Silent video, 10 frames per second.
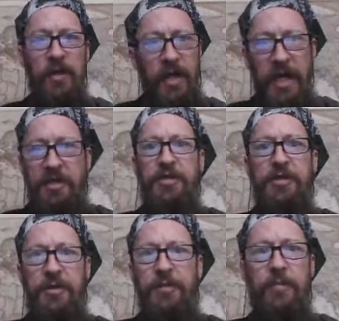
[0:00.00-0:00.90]
And
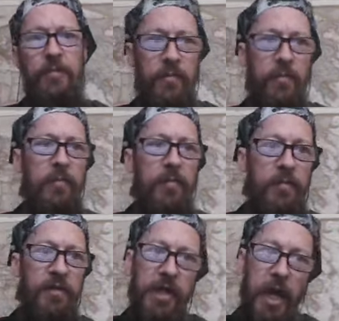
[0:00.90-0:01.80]
that's
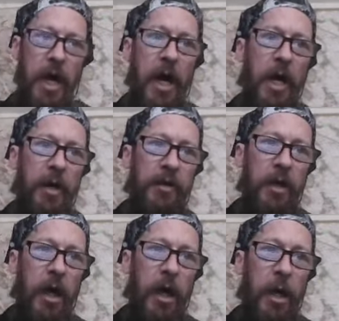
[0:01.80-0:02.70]
the end
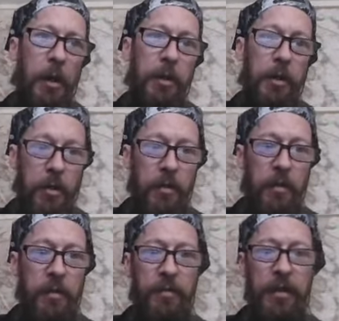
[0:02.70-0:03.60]
of
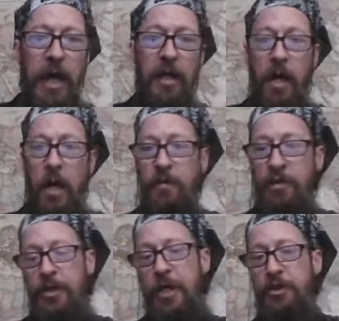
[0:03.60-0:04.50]
that
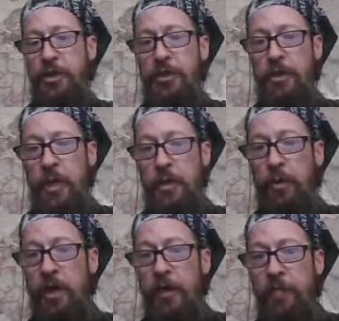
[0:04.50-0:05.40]
conversation
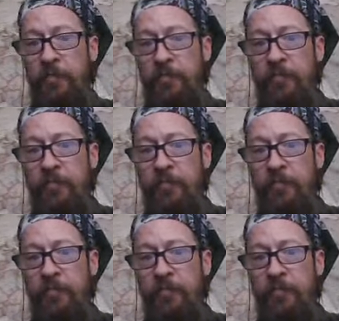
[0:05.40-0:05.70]
delivery.